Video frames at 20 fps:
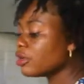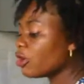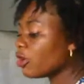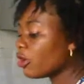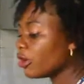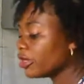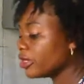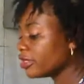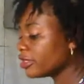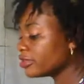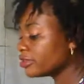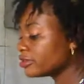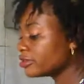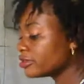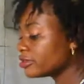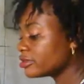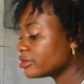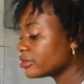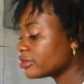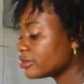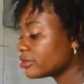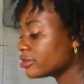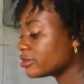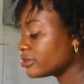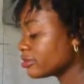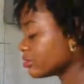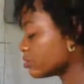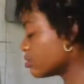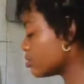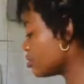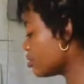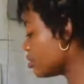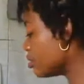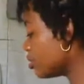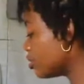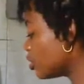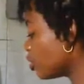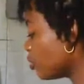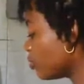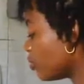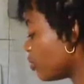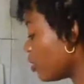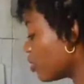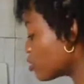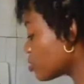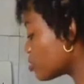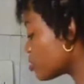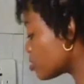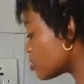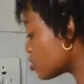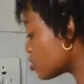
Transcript: oil in the pot.